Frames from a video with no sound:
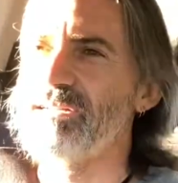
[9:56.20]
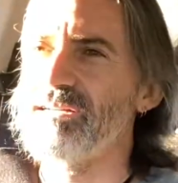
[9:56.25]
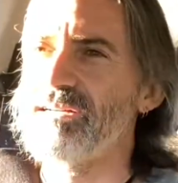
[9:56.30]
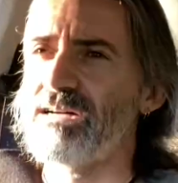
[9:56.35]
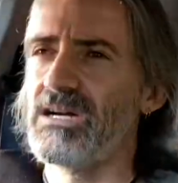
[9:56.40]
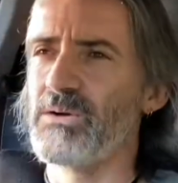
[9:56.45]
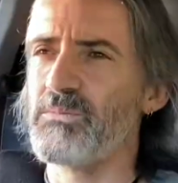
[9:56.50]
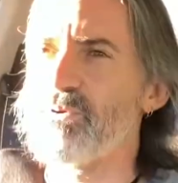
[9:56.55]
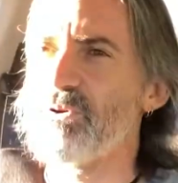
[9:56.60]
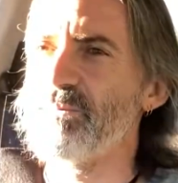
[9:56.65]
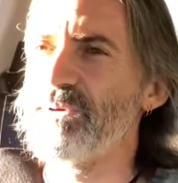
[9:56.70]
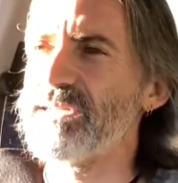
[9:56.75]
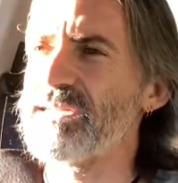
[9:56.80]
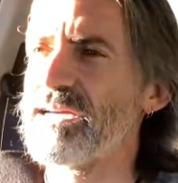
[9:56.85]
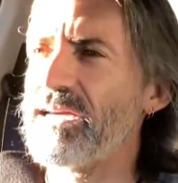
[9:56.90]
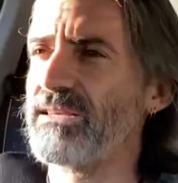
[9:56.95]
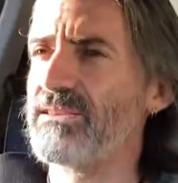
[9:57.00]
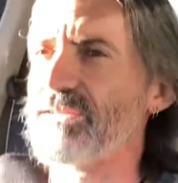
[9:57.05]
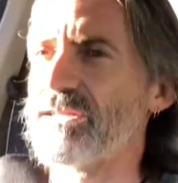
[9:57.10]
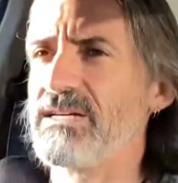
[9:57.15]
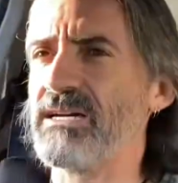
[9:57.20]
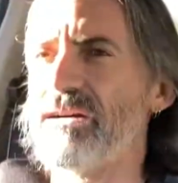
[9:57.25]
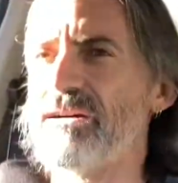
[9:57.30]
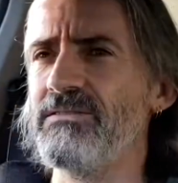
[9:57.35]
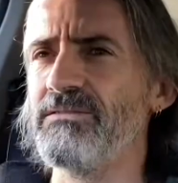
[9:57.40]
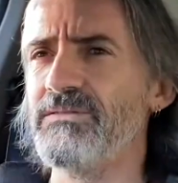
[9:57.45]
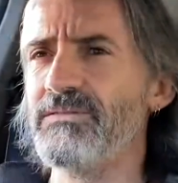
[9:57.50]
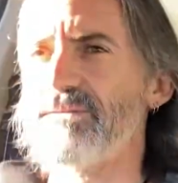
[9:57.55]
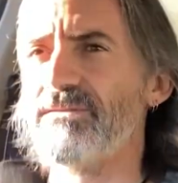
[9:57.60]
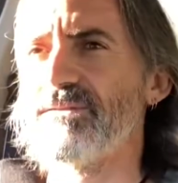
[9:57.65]
I'll probably take
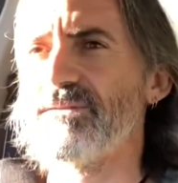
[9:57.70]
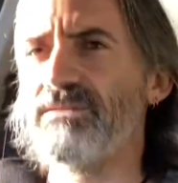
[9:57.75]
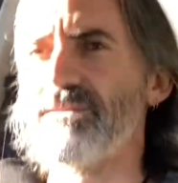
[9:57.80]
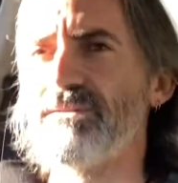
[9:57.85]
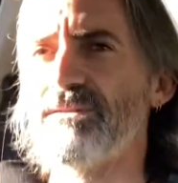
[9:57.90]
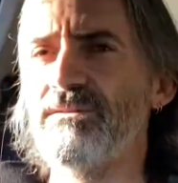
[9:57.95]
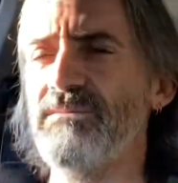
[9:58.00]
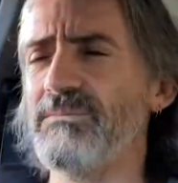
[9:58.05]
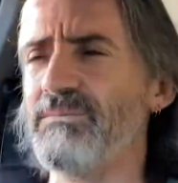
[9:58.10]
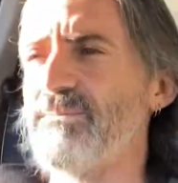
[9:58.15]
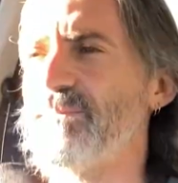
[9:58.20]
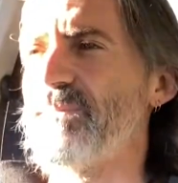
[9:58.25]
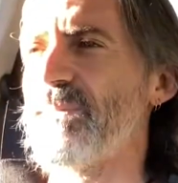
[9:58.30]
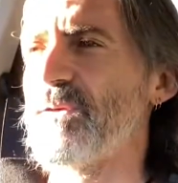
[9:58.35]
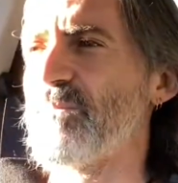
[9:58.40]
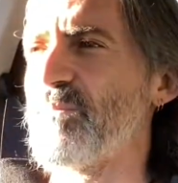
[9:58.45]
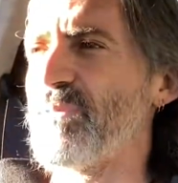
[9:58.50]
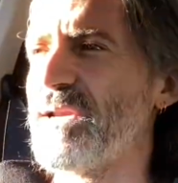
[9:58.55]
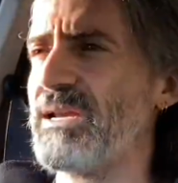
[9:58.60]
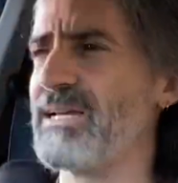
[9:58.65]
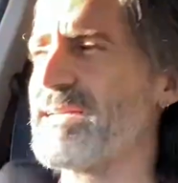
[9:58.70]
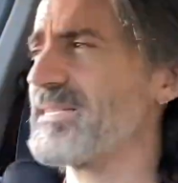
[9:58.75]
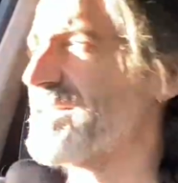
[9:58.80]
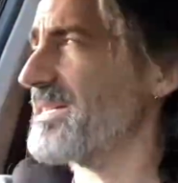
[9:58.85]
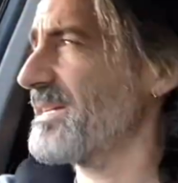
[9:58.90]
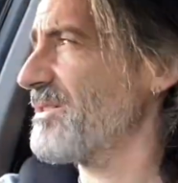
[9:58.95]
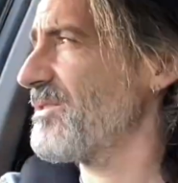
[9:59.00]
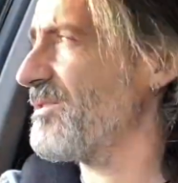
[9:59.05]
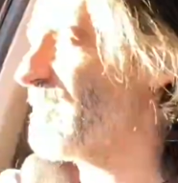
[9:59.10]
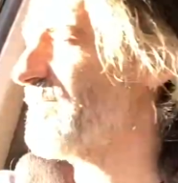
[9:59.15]
the
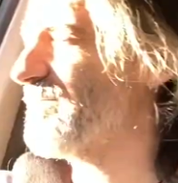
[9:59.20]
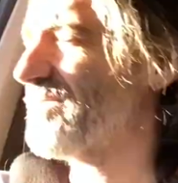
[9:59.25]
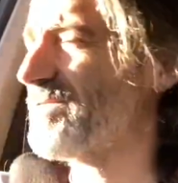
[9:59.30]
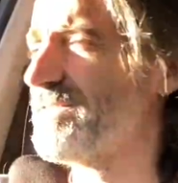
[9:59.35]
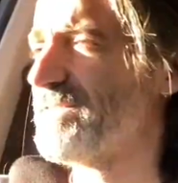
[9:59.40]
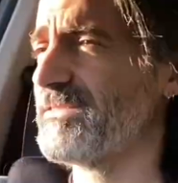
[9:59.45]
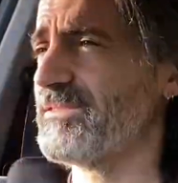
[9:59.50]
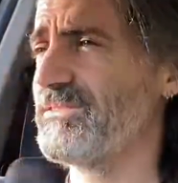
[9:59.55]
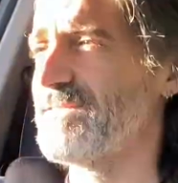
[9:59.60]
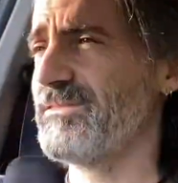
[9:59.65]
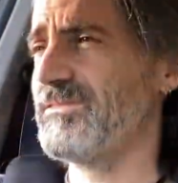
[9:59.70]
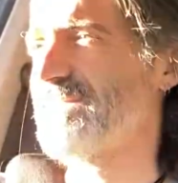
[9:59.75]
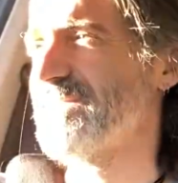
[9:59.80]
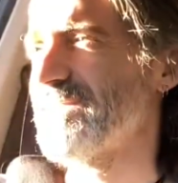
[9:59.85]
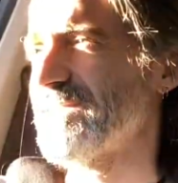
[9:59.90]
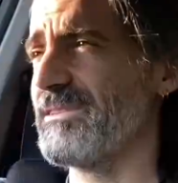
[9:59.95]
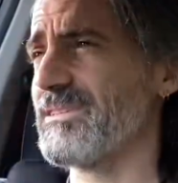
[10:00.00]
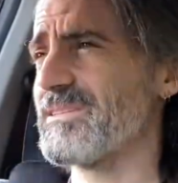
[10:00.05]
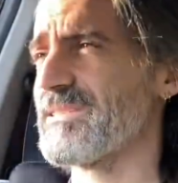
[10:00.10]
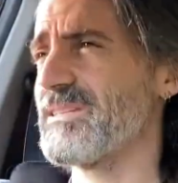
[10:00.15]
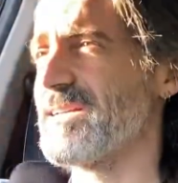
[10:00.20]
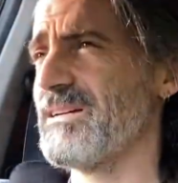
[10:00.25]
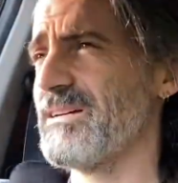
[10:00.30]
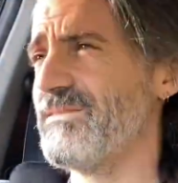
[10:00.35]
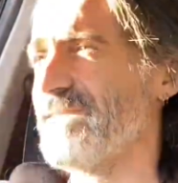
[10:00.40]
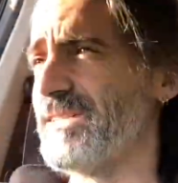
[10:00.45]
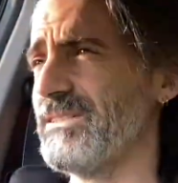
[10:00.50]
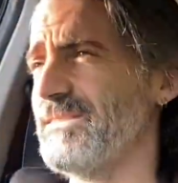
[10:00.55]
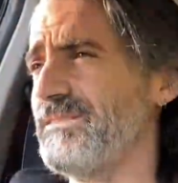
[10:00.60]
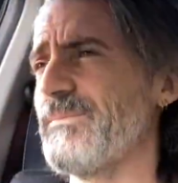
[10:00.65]
plastic off the
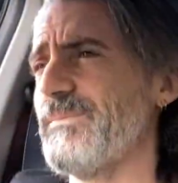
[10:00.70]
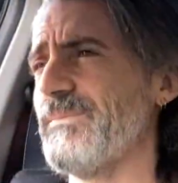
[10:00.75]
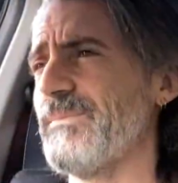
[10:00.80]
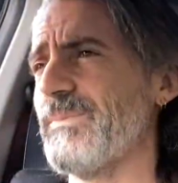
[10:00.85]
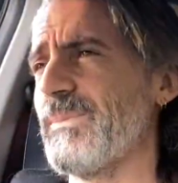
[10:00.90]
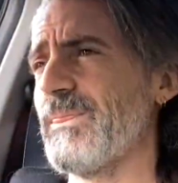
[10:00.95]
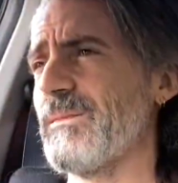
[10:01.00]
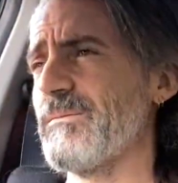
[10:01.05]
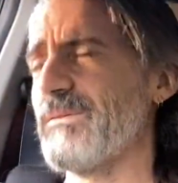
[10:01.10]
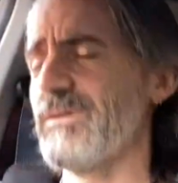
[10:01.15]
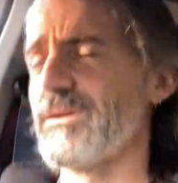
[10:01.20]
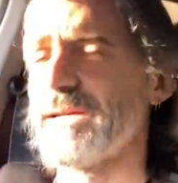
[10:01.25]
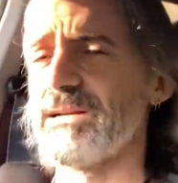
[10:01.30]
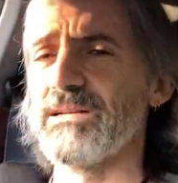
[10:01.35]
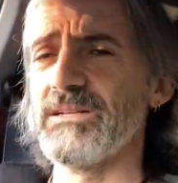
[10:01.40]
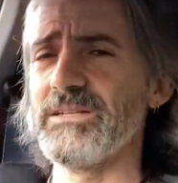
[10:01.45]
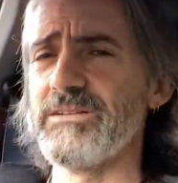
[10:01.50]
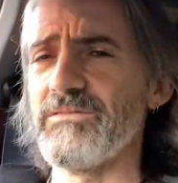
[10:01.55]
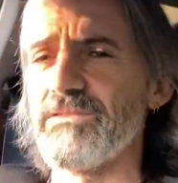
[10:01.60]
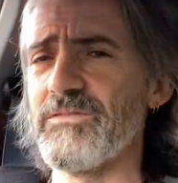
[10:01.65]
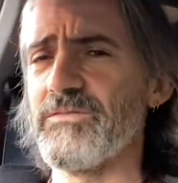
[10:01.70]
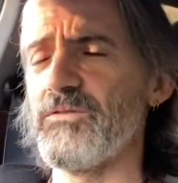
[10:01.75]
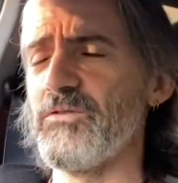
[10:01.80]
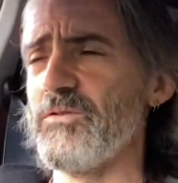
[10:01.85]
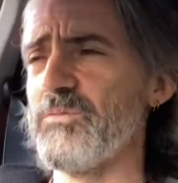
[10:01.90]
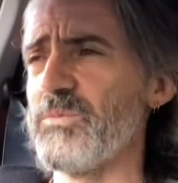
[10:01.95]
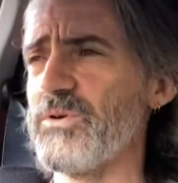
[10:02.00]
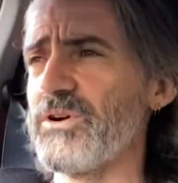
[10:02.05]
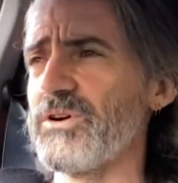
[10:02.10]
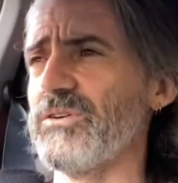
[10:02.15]
Savo. I'm going to leave the
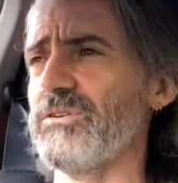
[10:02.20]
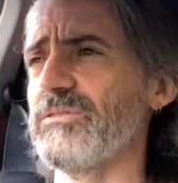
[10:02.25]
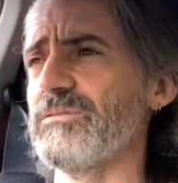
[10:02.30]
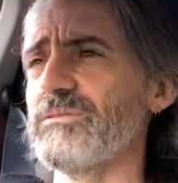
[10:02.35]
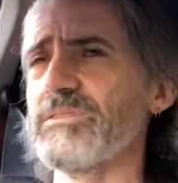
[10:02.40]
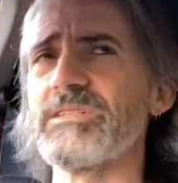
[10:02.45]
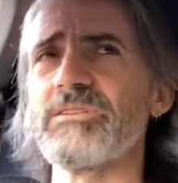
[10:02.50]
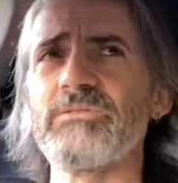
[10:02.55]
formwork on until